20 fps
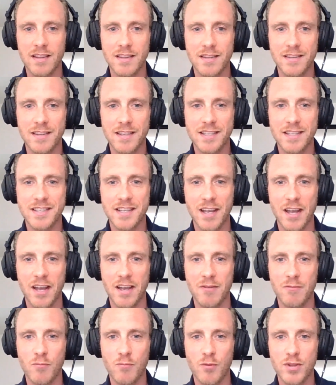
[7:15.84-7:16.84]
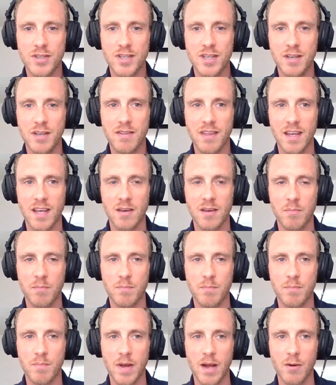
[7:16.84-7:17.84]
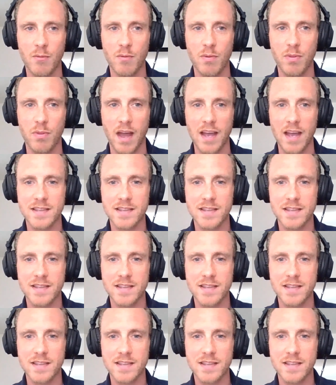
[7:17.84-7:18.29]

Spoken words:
Lisa, what do you think about that?